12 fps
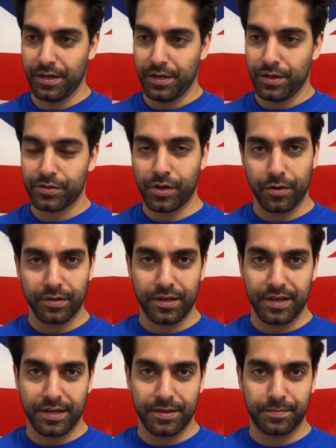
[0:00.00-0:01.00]
So
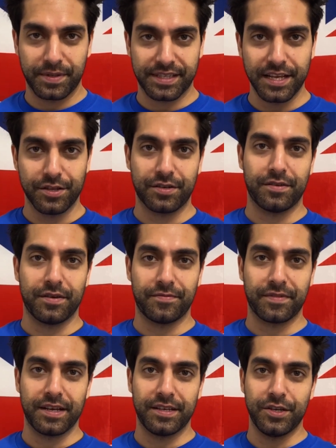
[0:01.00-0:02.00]
the percentage of
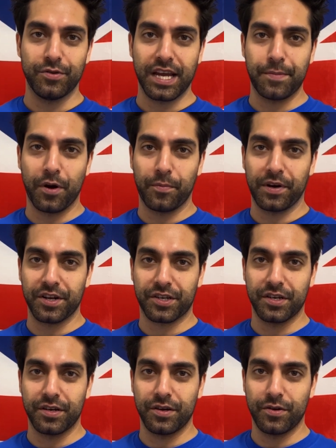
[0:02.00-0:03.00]
UK
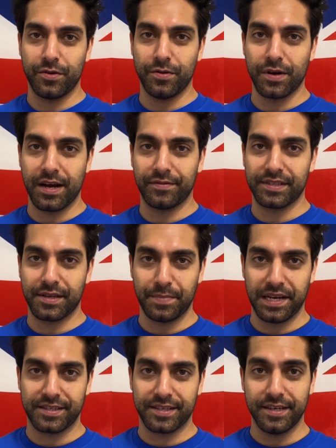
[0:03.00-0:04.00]
population who have
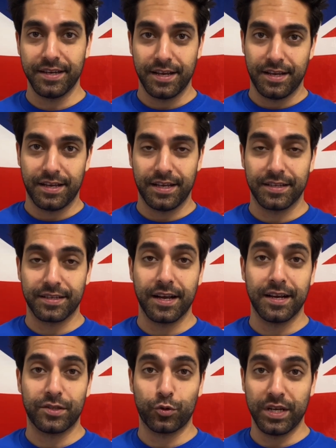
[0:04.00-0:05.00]
disability,
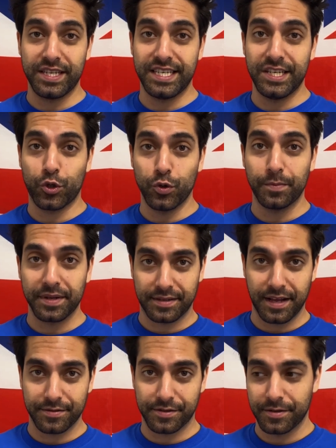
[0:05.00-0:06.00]
they're
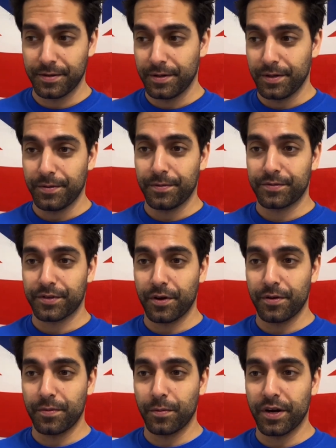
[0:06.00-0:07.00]
22%.
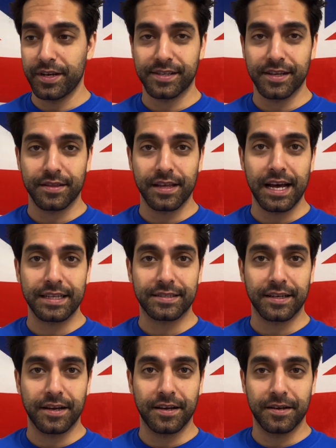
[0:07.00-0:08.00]
So why is it that
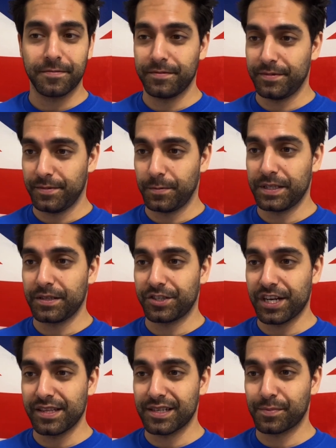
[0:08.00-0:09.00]
with the
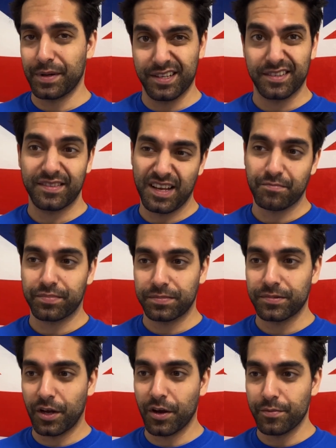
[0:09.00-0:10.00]
gender split, they're
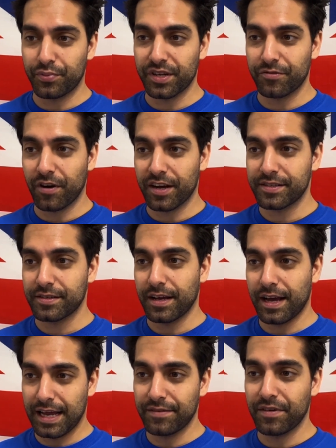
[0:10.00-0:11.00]
going pretty right,
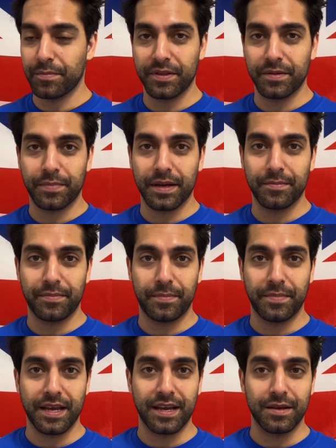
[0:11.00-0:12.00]
and even
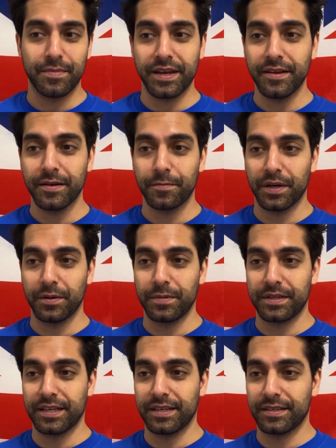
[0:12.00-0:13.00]
BAME, but with
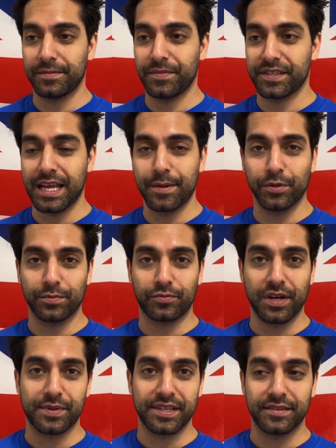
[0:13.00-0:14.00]
the disabled
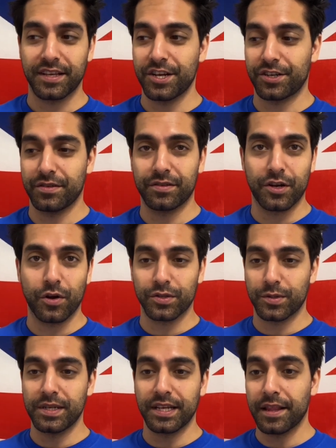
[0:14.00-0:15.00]
representation, they're not
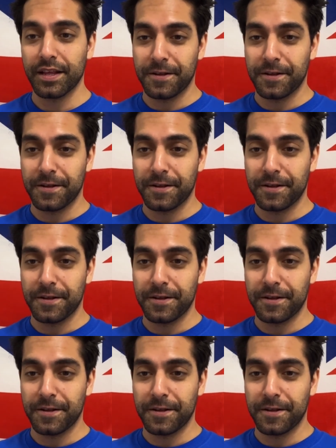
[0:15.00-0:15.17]
doing that?